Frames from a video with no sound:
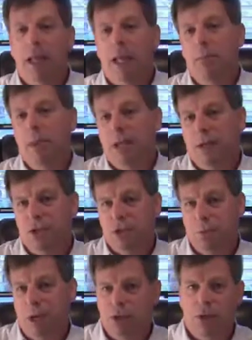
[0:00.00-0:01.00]
and make a
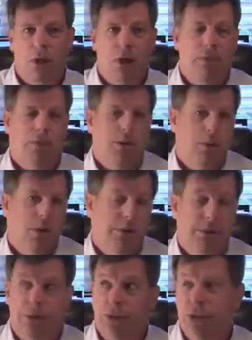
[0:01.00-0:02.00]
special offering,
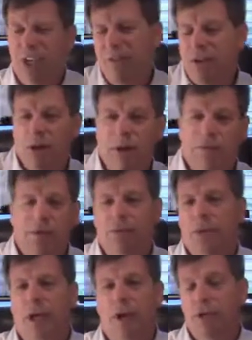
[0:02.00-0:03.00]
whether it's
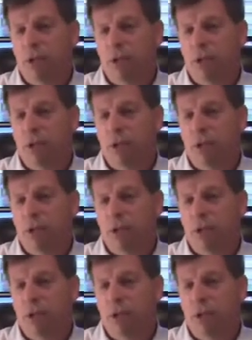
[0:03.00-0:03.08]
$750.